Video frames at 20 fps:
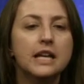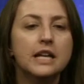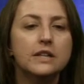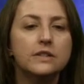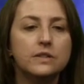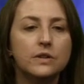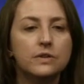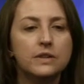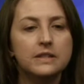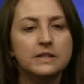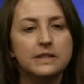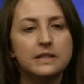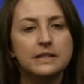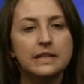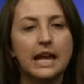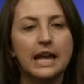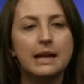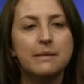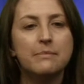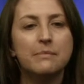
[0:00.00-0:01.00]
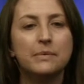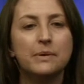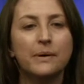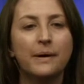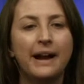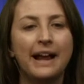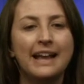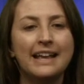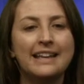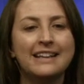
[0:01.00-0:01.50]
So this is a
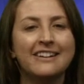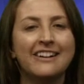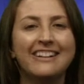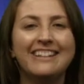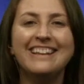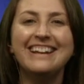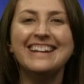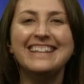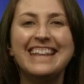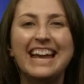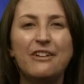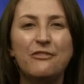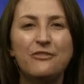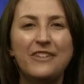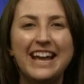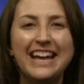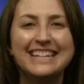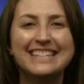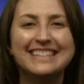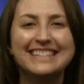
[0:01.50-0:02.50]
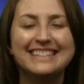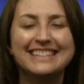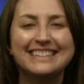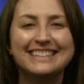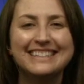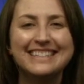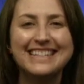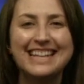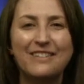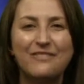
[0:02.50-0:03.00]
moray eel. Look at that face.
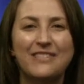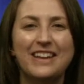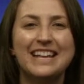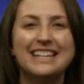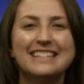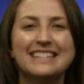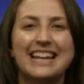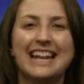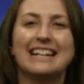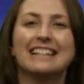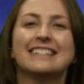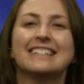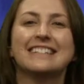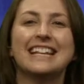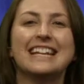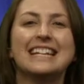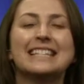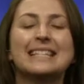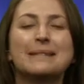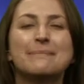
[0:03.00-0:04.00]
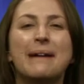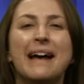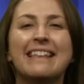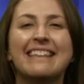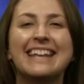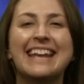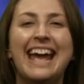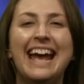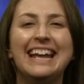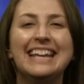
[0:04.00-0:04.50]
See that face? Kind of looks like it's
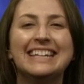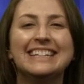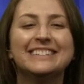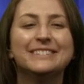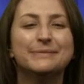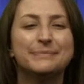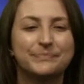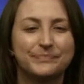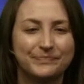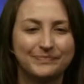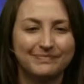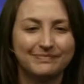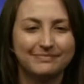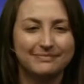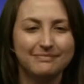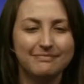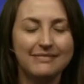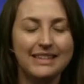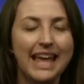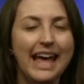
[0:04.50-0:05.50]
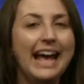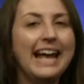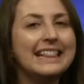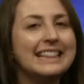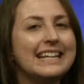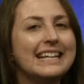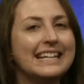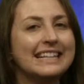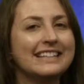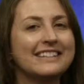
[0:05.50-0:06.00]
smiling at you. I
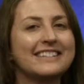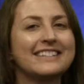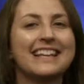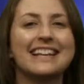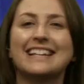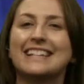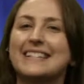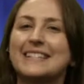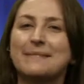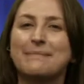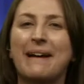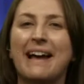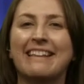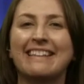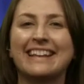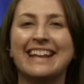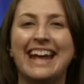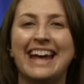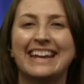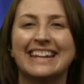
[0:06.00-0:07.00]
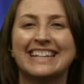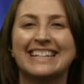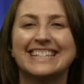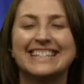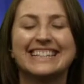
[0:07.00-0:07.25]
think it looks like it's smiling at us.